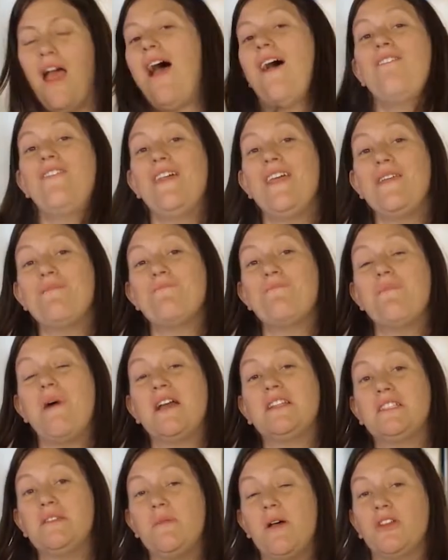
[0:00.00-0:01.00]
I feel like
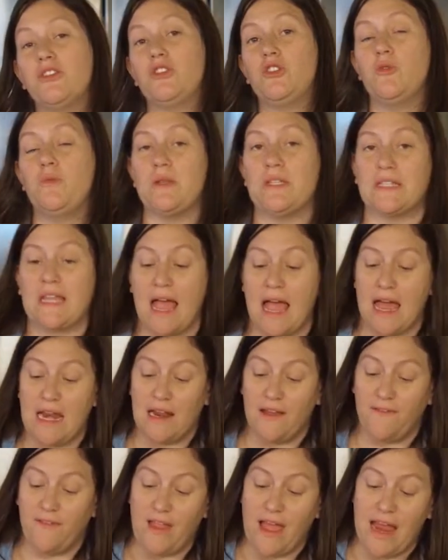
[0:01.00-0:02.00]
matzo ball soup is kind
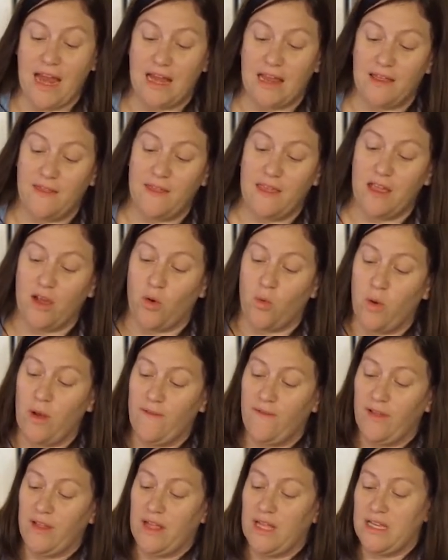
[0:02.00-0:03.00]
of like the
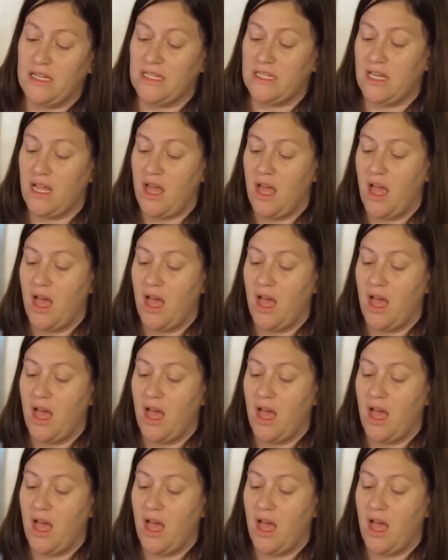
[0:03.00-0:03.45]
equivalent